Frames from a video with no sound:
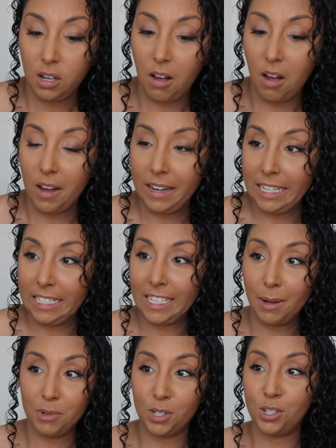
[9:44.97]
on it.
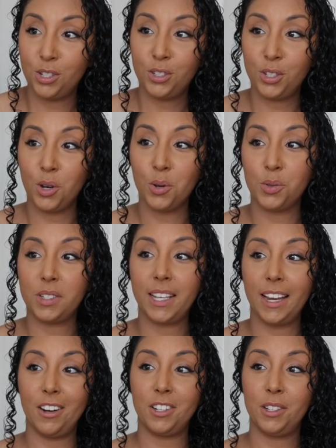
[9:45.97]
I'm just so
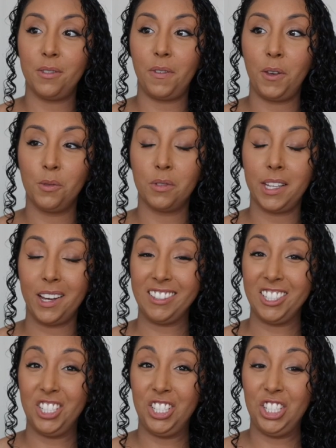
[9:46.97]
scared to diffuse without a
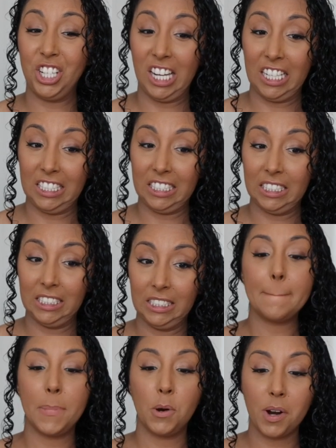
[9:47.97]
gel,
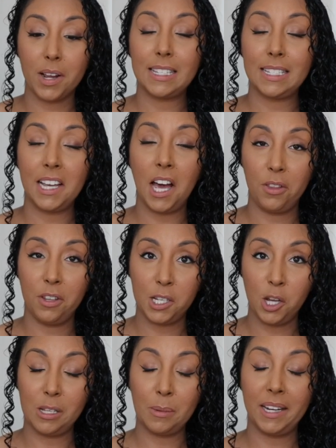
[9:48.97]
but we're gonna see how this
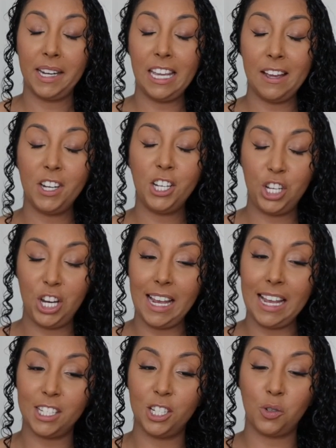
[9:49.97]
goes. I'm gonna give it a
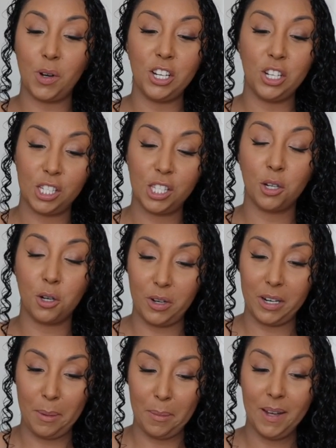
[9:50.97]
chance and try just the
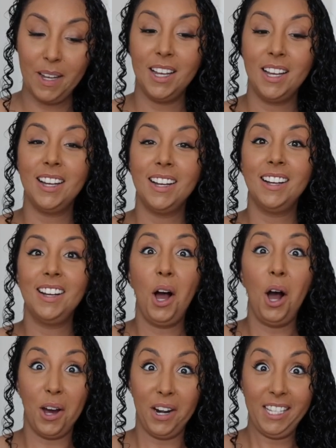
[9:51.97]
cream
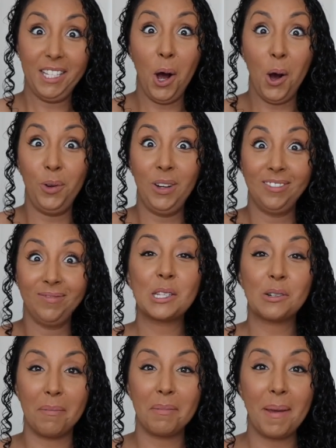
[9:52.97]
on its own.
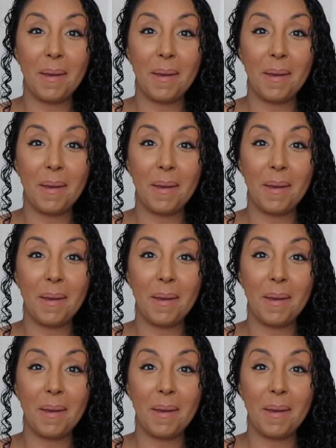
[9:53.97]
So I'll be